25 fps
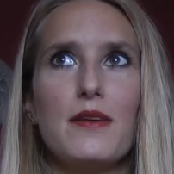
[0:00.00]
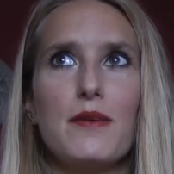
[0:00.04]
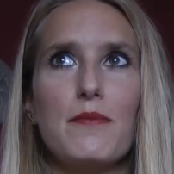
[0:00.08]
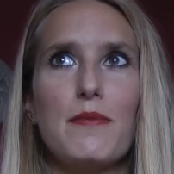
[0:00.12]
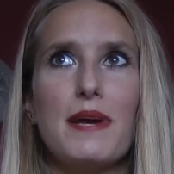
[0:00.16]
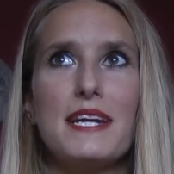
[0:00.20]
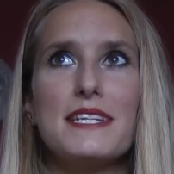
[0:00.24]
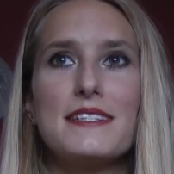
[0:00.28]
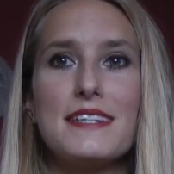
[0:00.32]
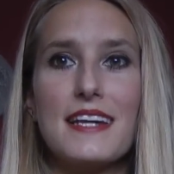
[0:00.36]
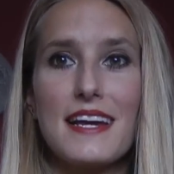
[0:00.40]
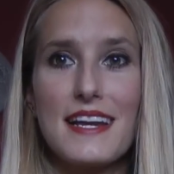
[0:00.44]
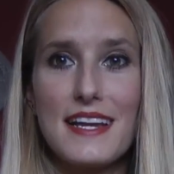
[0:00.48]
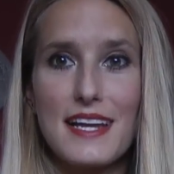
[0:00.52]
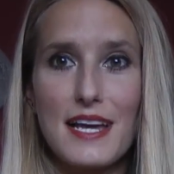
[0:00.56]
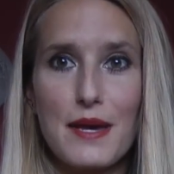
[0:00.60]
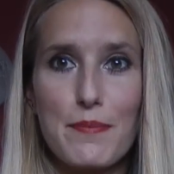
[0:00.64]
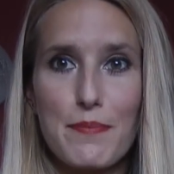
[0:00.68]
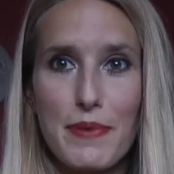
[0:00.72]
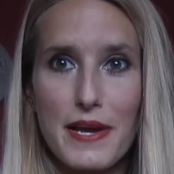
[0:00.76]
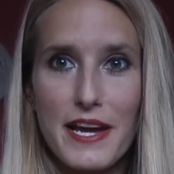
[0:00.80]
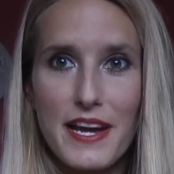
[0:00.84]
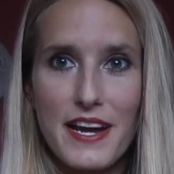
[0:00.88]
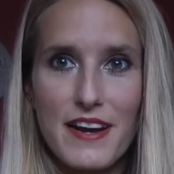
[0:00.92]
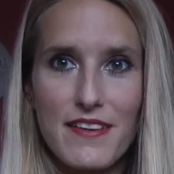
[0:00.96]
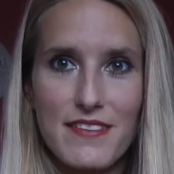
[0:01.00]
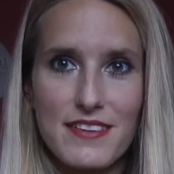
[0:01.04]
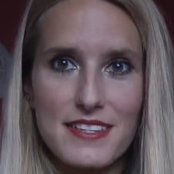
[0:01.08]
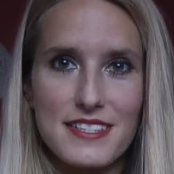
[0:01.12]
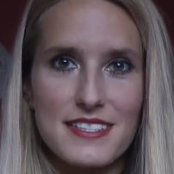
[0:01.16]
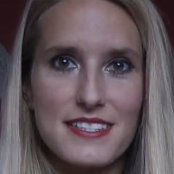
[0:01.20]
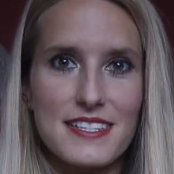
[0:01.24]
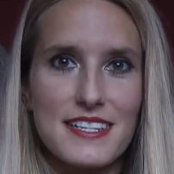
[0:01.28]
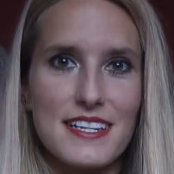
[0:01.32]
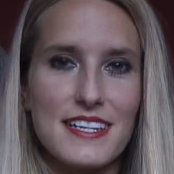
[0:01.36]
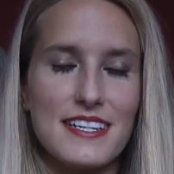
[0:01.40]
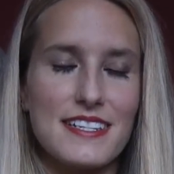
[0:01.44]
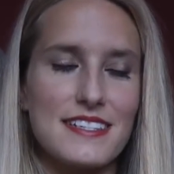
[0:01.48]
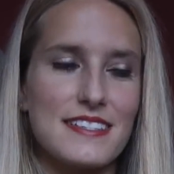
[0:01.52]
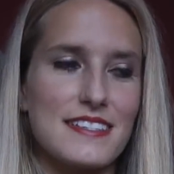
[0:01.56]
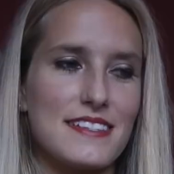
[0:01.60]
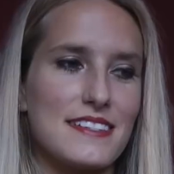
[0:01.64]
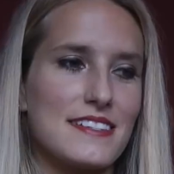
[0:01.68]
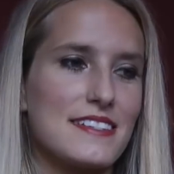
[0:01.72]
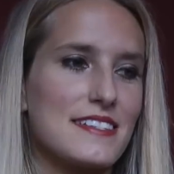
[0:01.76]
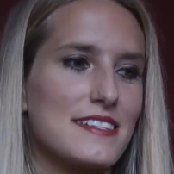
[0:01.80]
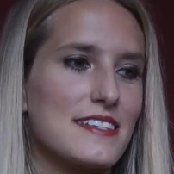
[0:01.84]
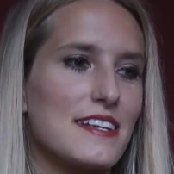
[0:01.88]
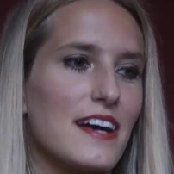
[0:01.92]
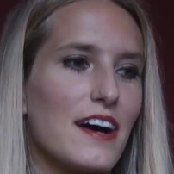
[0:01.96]
maintaining appearances and
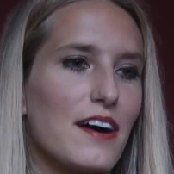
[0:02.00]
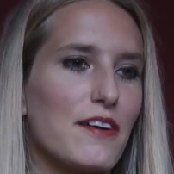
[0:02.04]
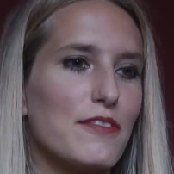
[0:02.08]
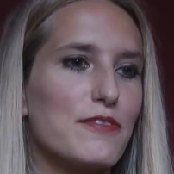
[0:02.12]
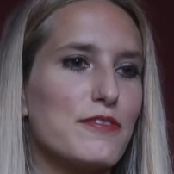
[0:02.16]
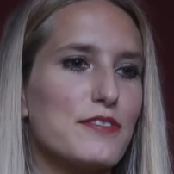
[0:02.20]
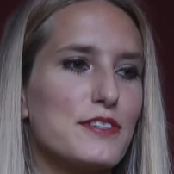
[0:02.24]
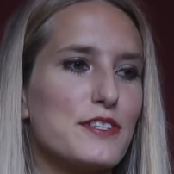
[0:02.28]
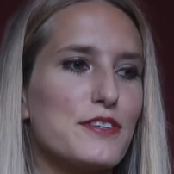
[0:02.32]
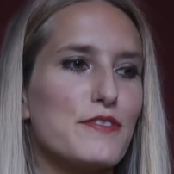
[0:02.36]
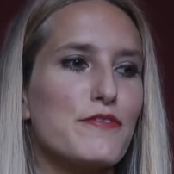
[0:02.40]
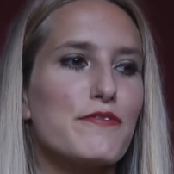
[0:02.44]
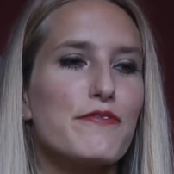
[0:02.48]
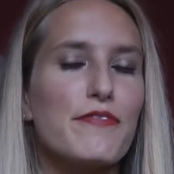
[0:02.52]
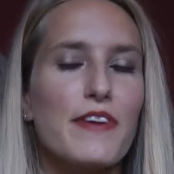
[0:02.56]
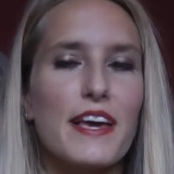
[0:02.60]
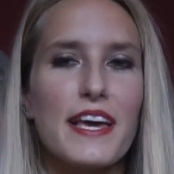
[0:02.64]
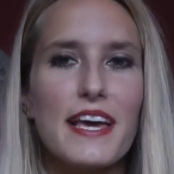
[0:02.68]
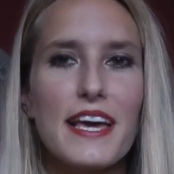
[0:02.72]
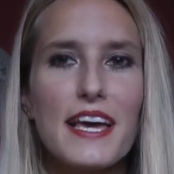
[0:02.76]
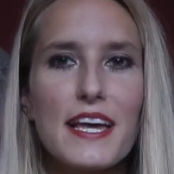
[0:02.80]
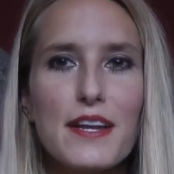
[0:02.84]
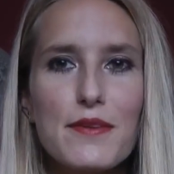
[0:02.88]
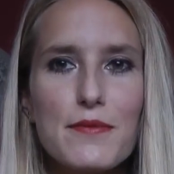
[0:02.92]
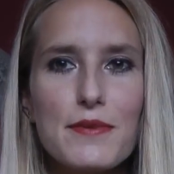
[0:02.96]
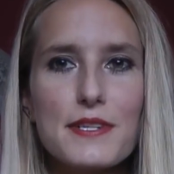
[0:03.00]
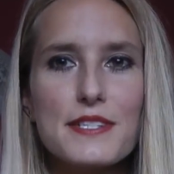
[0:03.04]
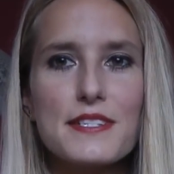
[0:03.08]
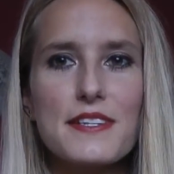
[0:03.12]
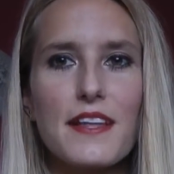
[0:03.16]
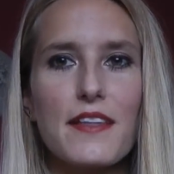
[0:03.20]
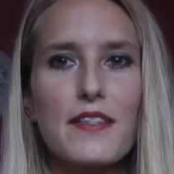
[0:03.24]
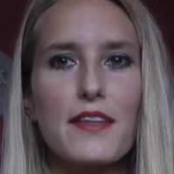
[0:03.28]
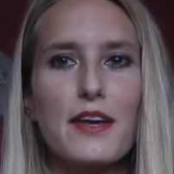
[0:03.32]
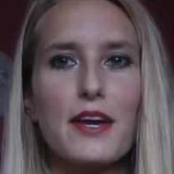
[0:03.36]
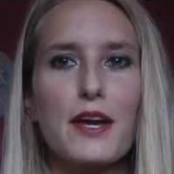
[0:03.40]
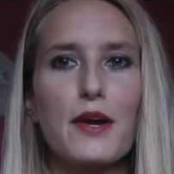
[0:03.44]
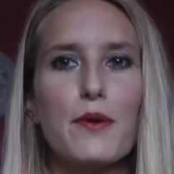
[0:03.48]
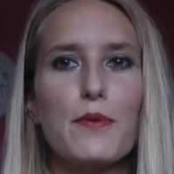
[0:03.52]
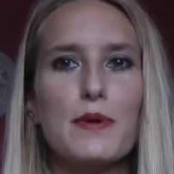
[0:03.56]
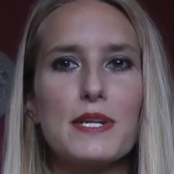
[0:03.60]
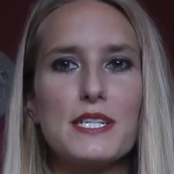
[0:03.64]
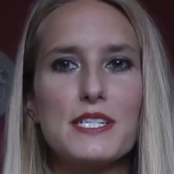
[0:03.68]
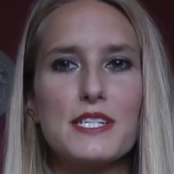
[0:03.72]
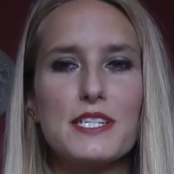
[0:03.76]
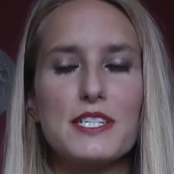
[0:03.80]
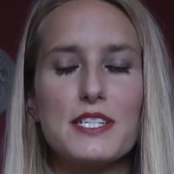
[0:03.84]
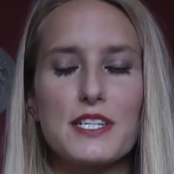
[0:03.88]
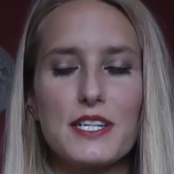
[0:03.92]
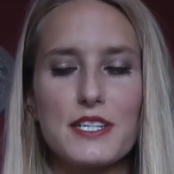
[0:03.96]
stuff to fit in with something, we
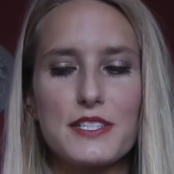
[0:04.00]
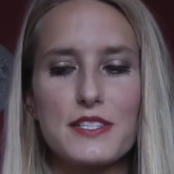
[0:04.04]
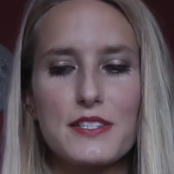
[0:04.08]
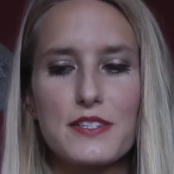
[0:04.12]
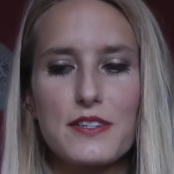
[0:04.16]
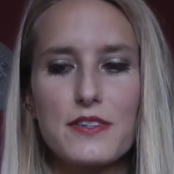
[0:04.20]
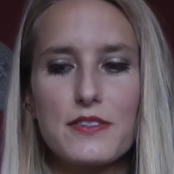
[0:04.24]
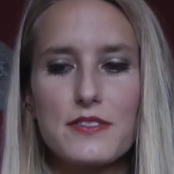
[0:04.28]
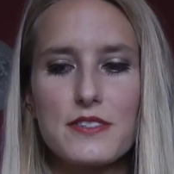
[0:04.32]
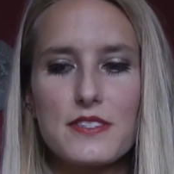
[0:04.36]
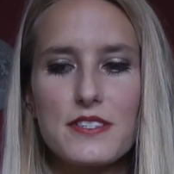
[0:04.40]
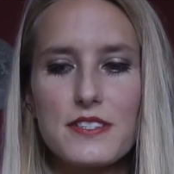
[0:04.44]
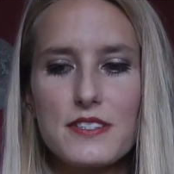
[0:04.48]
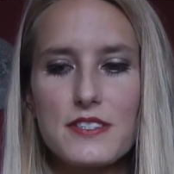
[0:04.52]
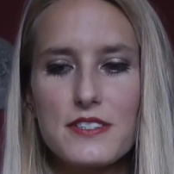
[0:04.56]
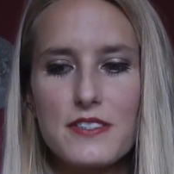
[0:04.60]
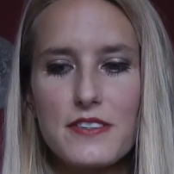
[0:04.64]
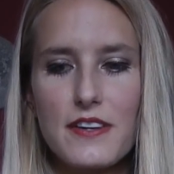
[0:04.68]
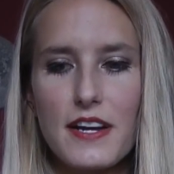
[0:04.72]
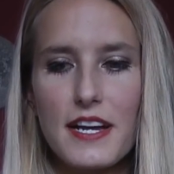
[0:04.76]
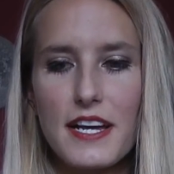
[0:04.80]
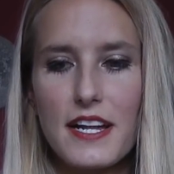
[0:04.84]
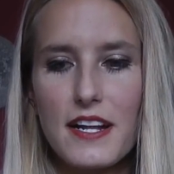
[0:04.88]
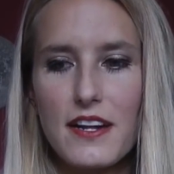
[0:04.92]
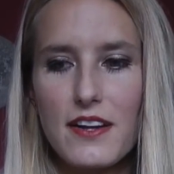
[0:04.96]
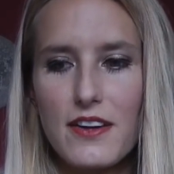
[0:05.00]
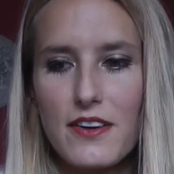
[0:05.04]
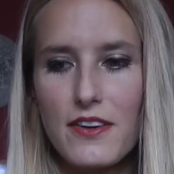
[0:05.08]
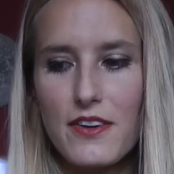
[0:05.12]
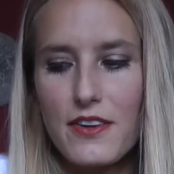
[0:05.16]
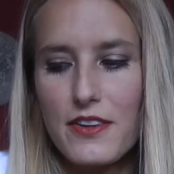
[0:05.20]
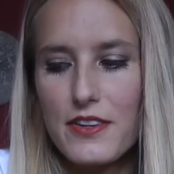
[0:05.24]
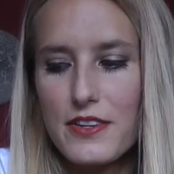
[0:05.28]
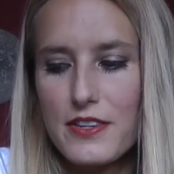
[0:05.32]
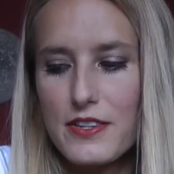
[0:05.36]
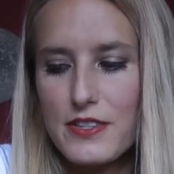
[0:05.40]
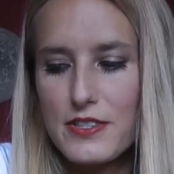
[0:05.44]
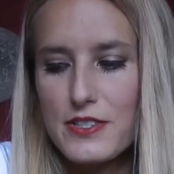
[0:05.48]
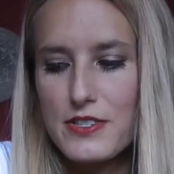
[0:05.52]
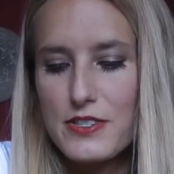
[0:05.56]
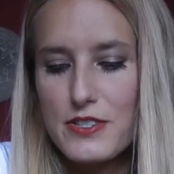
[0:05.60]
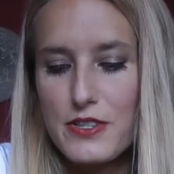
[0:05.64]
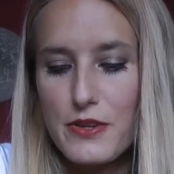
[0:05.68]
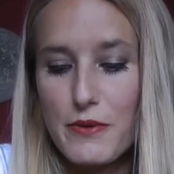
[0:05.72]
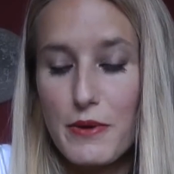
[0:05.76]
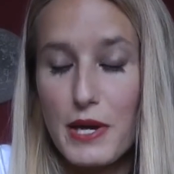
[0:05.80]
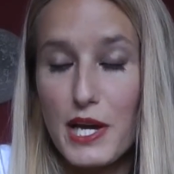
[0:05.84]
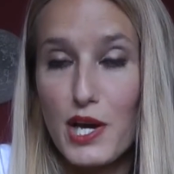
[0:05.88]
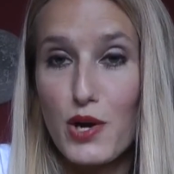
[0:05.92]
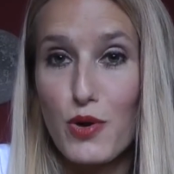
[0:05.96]
should just concentrate on
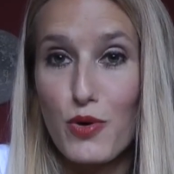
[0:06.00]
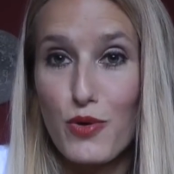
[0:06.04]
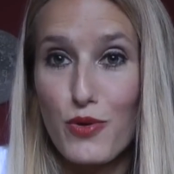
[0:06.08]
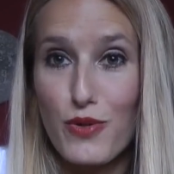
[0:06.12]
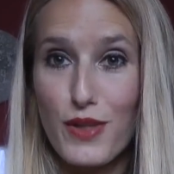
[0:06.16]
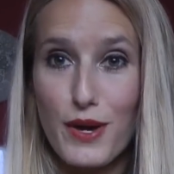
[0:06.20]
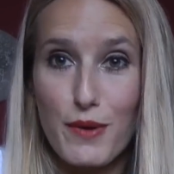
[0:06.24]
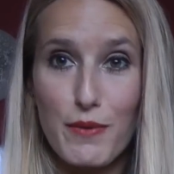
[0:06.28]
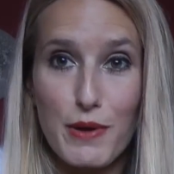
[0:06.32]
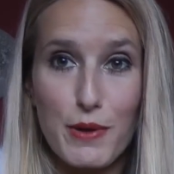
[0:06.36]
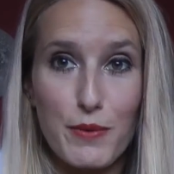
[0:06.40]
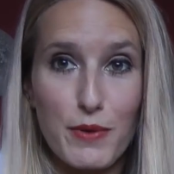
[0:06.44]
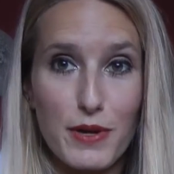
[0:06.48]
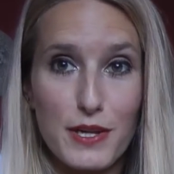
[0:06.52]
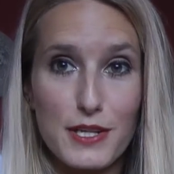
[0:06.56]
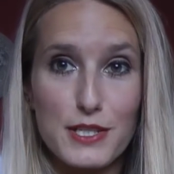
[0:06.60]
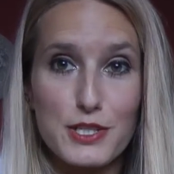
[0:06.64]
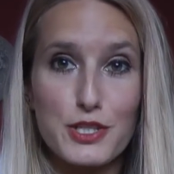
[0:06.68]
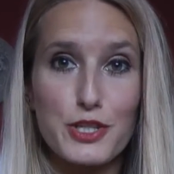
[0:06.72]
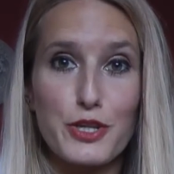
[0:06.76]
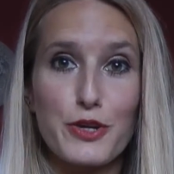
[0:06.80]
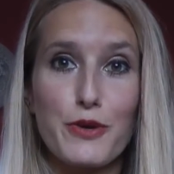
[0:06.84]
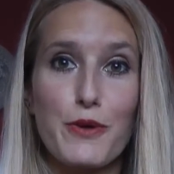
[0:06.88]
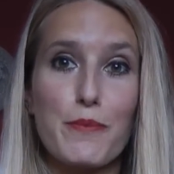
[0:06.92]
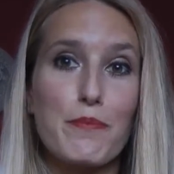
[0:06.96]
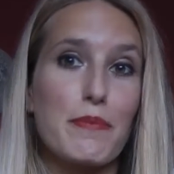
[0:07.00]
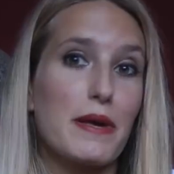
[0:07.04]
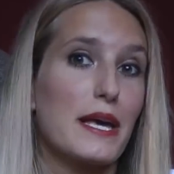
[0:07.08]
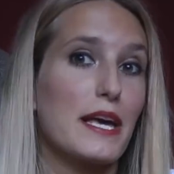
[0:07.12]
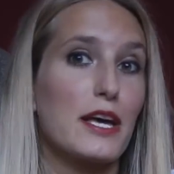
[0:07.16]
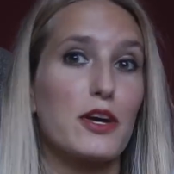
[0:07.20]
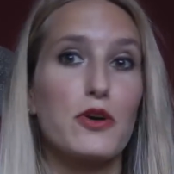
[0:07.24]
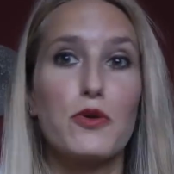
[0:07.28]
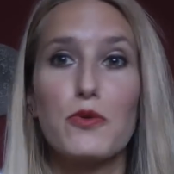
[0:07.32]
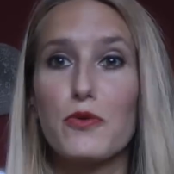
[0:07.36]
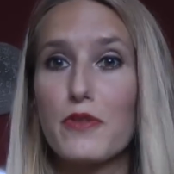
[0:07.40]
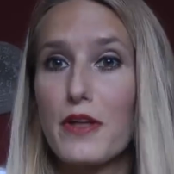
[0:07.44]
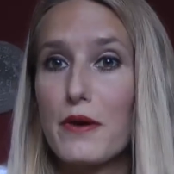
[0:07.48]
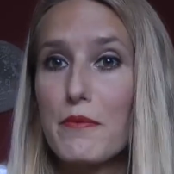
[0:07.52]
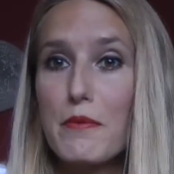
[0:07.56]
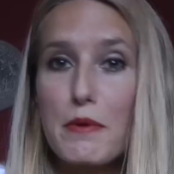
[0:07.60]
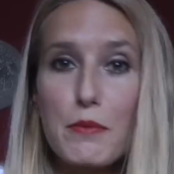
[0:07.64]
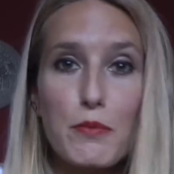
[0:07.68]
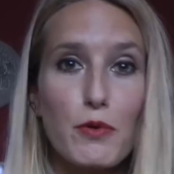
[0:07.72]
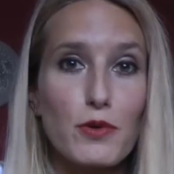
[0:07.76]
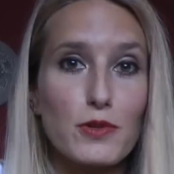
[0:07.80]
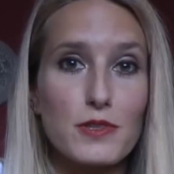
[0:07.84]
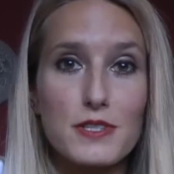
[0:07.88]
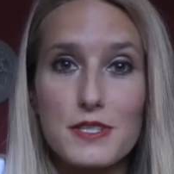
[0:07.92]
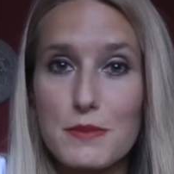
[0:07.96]
doing all that we want to do and being all that we
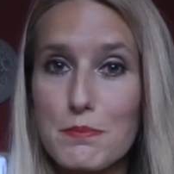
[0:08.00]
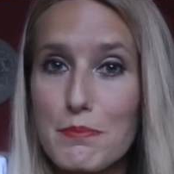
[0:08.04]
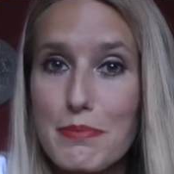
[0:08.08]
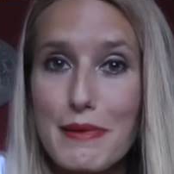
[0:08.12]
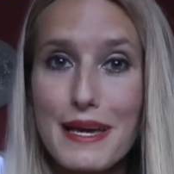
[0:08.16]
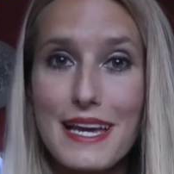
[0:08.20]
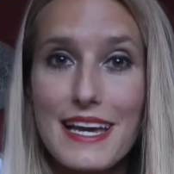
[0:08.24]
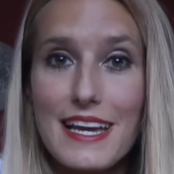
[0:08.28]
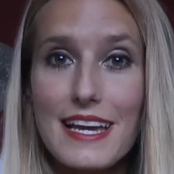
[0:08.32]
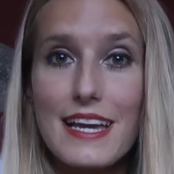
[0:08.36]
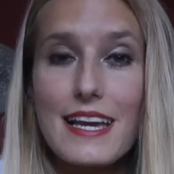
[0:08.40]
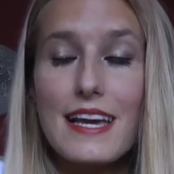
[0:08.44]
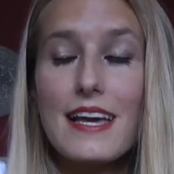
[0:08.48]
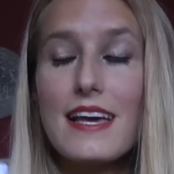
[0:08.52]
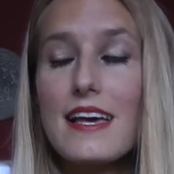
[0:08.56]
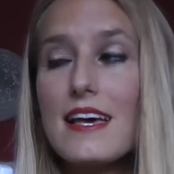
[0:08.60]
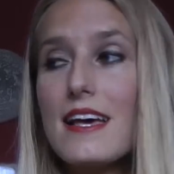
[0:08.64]
want to be.